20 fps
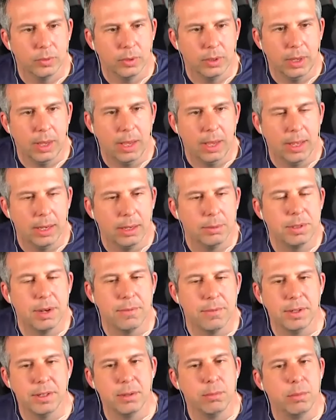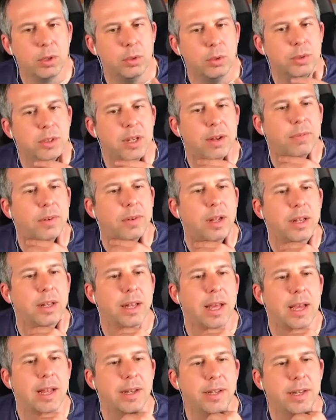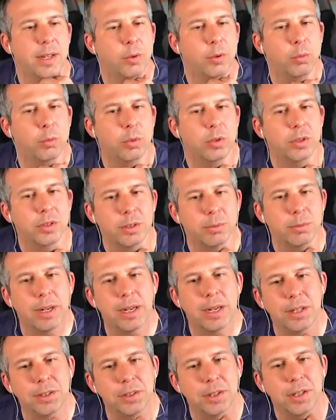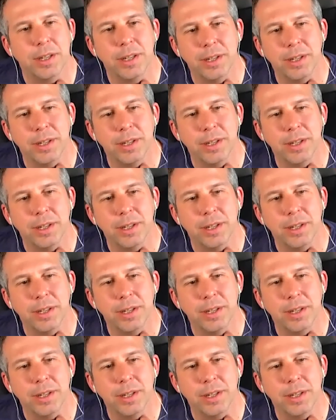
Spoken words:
there's definitely some cool stuff like that in Guild Wars as well, actually.